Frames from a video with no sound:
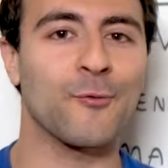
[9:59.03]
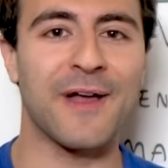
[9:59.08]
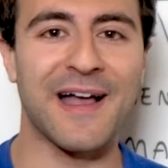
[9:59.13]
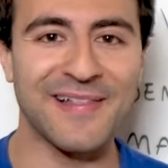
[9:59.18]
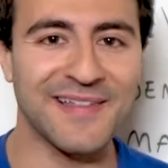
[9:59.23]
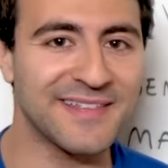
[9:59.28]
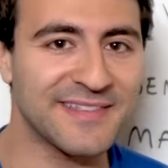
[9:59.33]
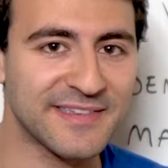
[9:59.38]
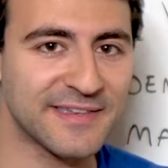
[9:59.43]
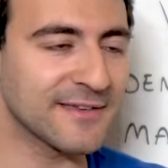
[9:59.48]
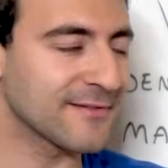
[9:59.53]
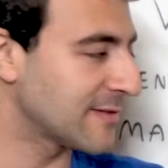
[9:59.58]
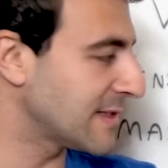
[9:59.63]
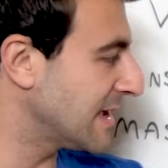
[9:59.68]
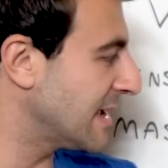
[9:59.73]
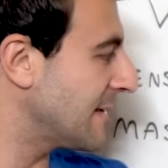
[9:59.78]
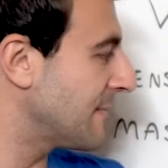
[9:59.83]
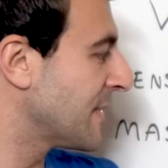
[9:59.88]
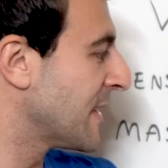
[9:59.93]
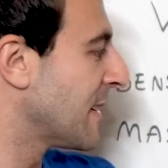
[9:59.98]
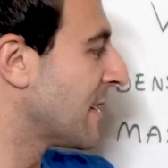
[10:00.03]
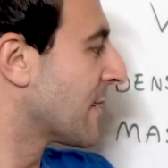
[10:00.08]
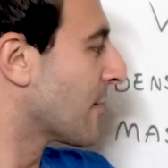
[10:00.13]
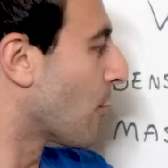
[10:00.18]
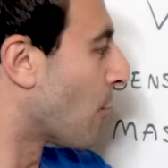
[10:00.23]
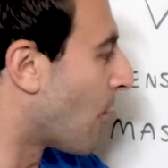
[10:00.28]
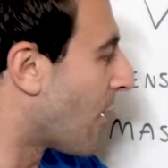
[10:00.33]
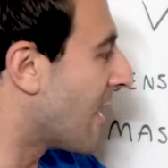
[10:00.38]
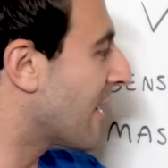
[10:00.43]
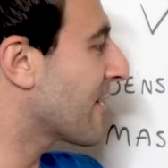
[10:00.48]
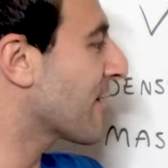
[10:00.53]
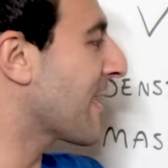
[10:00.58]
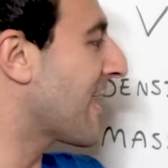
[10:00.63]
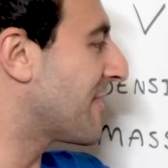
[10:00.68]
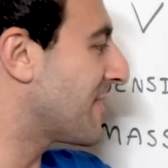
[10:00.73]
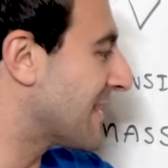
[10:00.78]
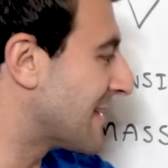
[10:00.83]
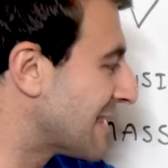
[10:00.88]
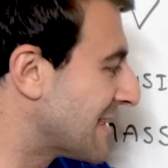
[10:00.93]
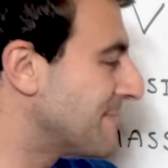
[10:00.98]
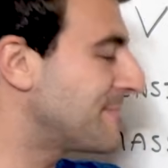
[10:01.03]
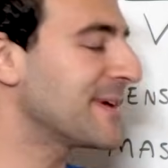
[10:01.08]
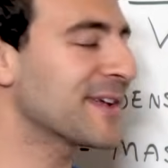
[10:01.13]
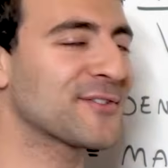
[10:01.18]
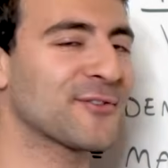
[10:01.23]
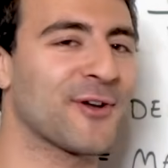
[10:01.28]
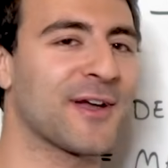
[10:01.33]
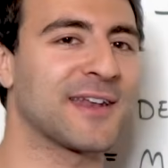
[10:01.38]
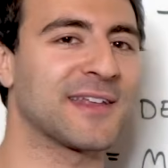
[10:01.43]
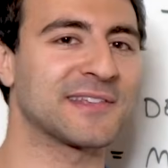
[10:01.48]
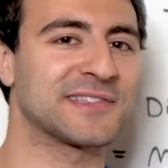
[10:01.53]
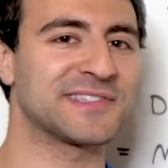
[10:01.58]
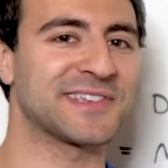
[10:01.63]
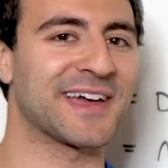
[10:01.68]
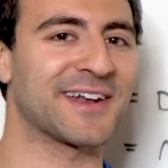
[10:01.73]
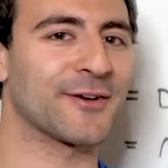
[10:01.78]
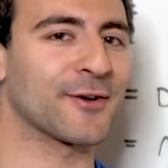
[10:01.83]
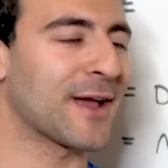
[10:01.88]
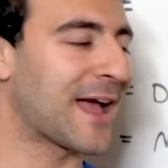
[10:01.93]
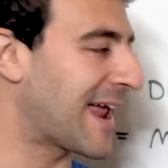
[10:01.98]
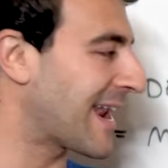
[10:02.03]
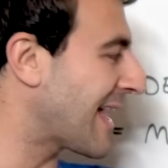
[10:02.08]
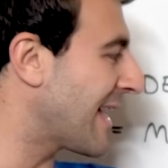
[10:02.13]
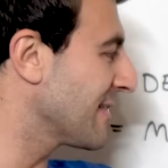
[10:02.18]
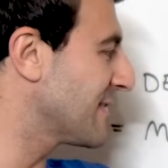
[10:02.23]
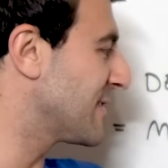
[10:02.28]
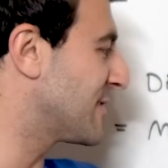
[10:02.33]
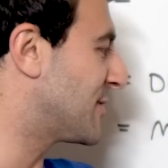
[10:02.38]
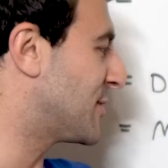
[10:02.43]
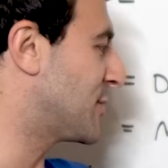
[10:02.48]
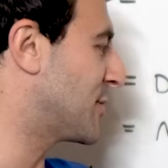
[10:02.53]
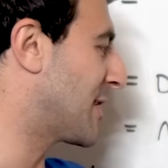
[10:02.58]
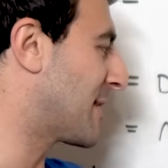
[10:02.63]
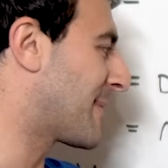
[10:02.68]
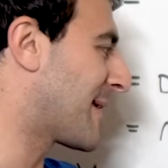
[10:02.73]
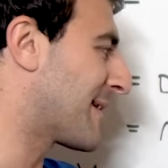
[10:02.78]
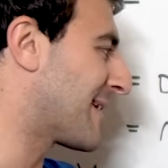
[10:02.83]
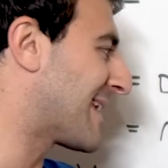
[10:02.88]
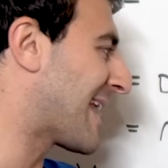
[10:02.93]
relatively, water at the Olympic Training Center at altitude at about